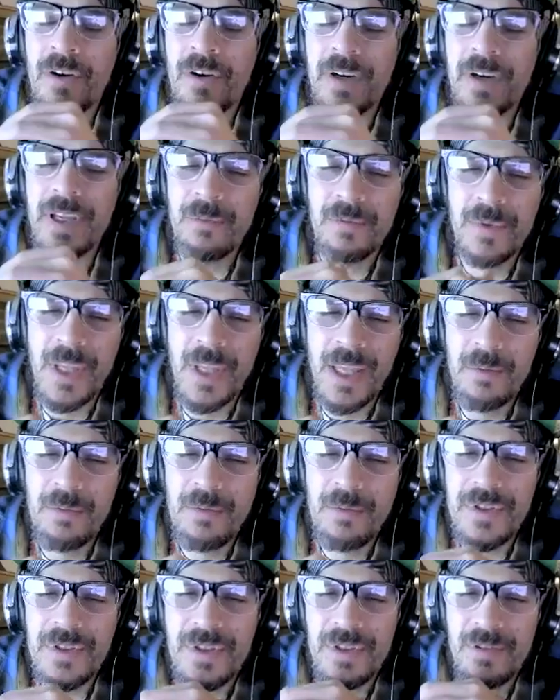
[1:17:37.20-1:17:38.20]
he
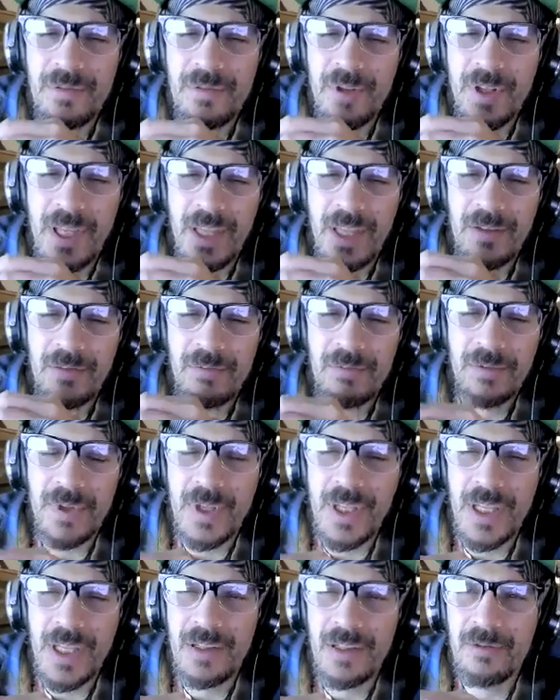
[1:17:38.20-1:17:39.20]
was
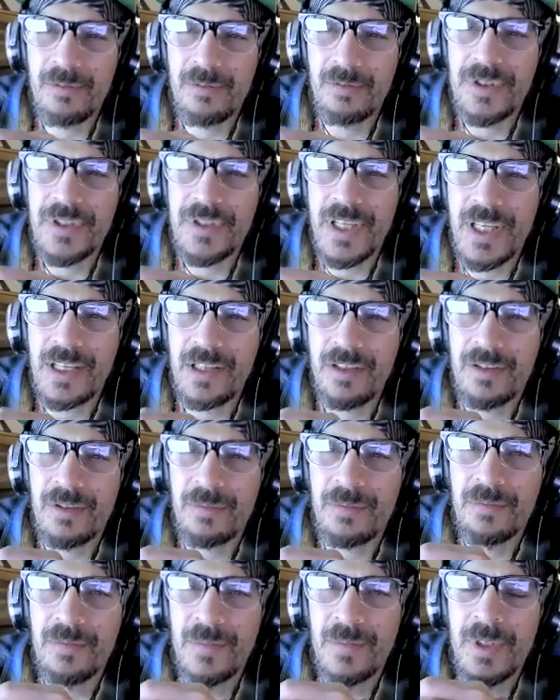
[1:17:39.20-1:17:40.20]
getting
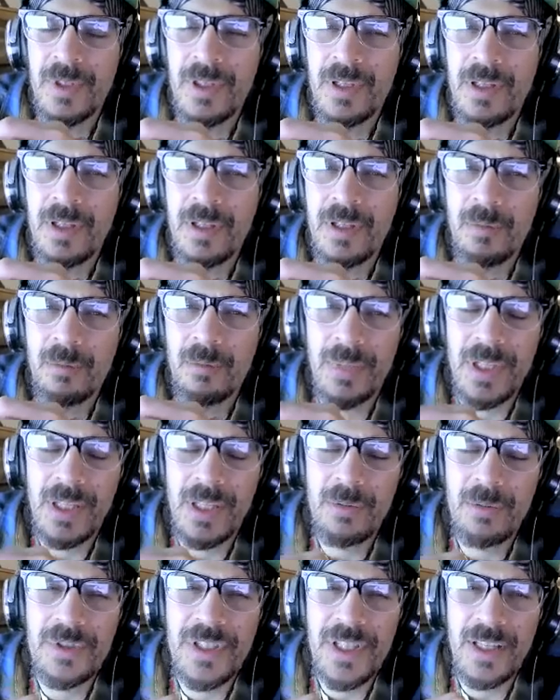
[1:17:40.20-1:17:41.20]
them, but
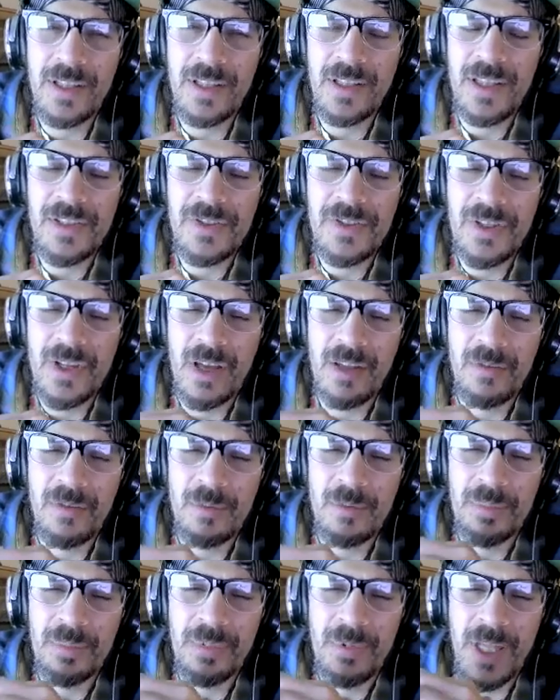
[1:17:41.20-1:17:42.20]
he was getting these on
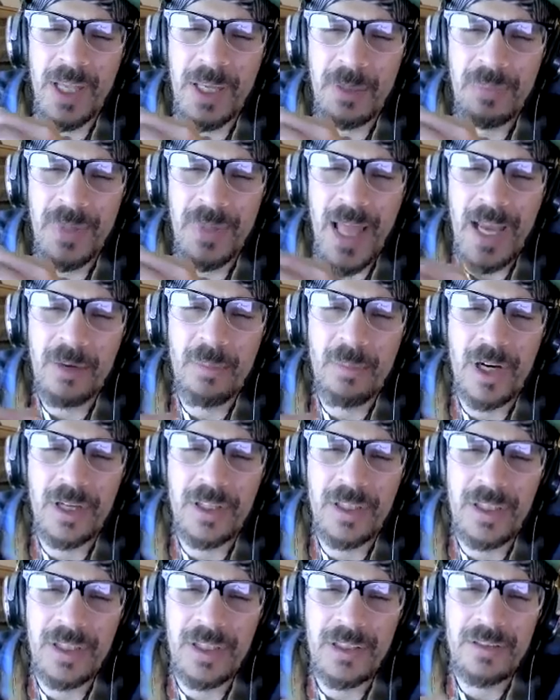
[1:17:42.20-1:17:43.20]
the like black
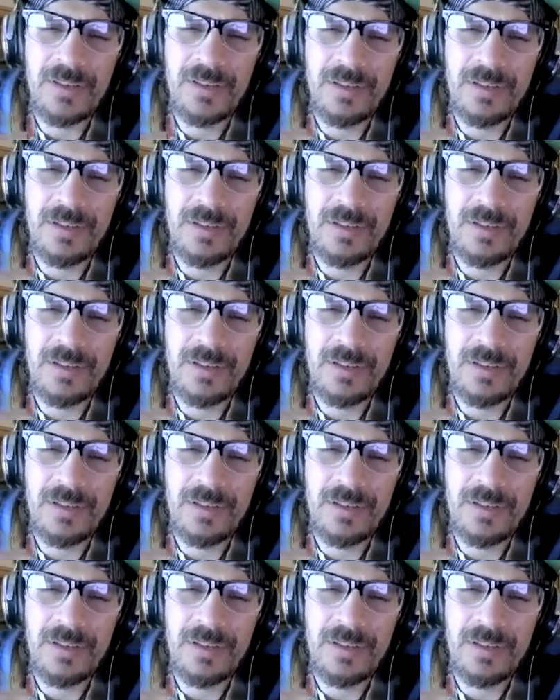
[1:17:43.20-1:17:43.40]
market.